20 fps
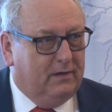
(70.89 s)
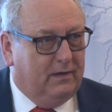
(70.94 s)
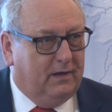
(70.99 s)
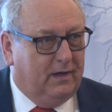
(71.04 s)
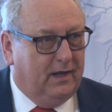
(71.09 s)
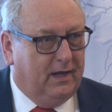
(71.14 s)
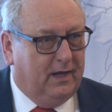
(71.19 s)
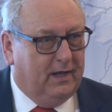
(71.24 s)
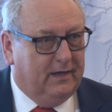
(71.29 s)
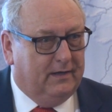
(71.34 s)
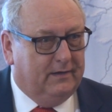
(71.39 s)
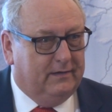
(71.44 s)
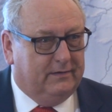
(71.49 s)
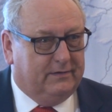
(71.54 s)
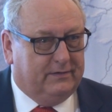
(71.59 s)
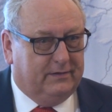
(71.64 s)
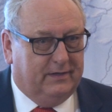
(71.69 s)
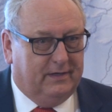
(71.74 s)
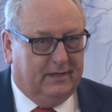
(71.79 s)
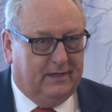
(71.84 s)

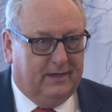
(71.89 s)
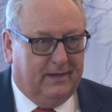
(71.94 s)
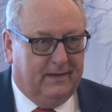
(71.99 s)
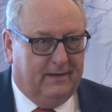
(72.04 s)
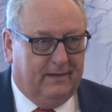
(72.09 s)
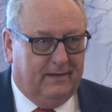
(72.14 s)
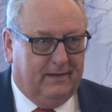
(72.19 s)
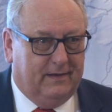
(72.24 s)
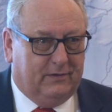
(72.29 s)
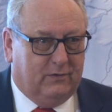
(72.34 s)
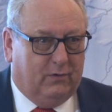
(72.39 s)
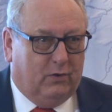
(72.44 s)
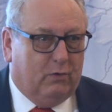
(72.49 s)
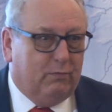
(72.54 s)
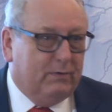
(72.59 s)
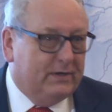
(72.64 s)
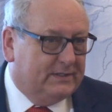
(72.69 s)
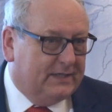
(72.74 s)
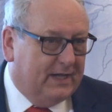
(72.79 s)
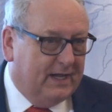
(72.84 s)
and uh, it
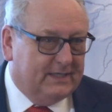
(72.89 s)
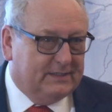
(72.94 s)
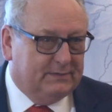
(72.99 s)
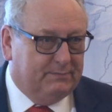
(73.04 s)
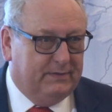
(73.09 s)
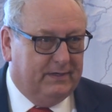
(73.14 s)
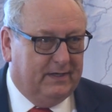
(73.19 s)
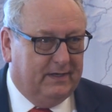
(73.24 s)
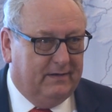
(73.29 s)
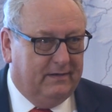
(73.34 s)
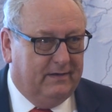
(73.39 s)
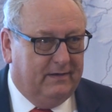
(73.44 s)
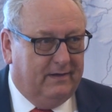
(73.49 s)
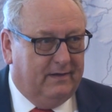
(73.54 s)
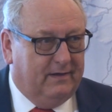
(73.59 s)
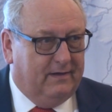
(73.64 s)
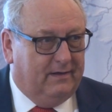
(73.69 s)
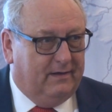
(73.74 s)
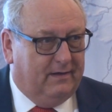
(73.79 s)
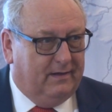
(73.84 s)
always has been.
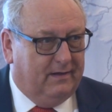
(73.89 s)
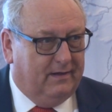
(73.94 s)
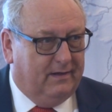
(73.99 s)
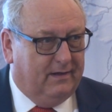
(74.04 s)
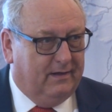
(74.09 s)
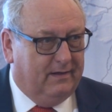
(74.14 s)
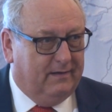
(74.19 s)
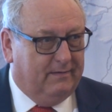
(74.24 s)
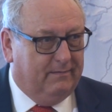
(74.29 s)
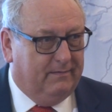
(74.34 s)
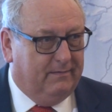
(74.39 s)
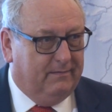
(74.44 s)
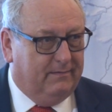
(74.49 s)
Uh,